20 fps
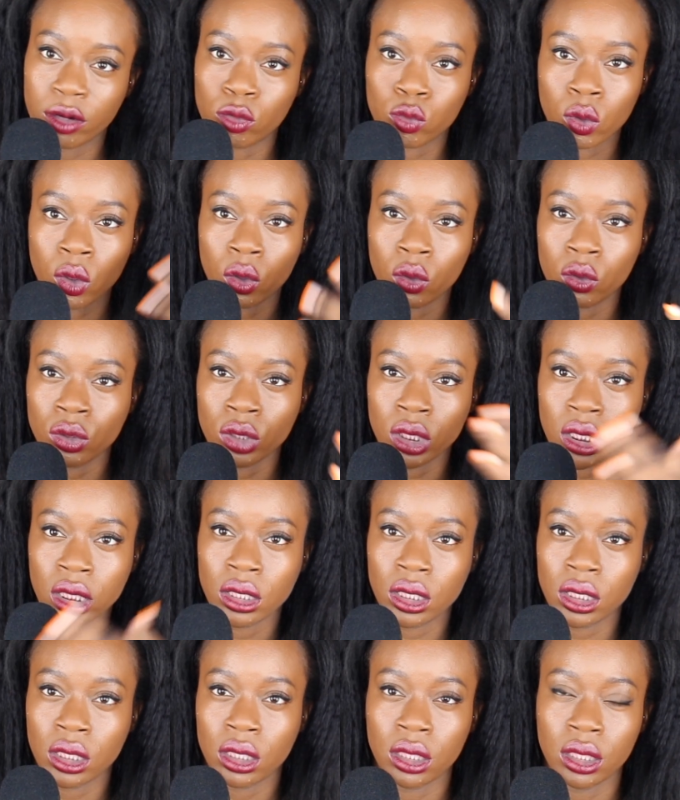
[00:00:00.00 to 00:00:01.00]
rolls
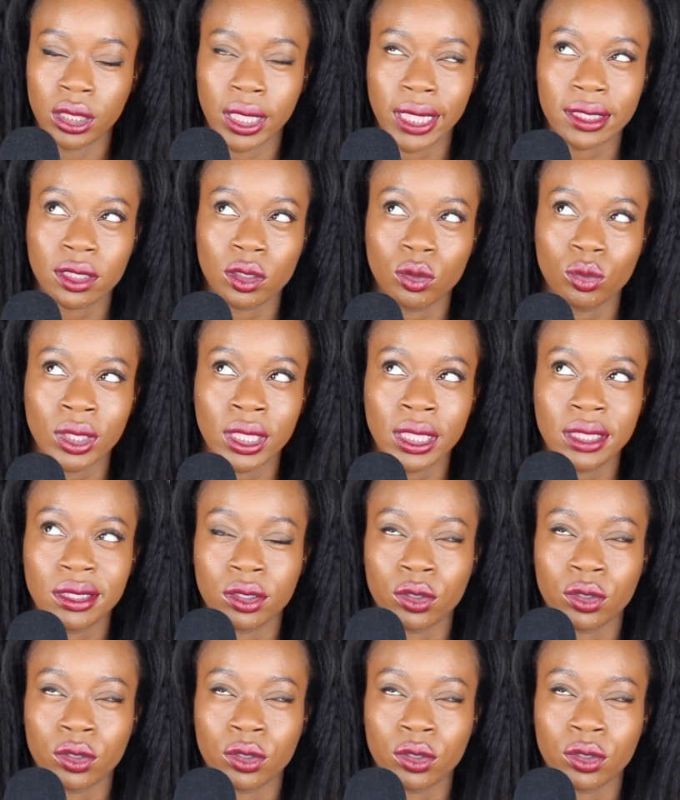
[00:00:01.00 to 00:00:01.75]
into the next week.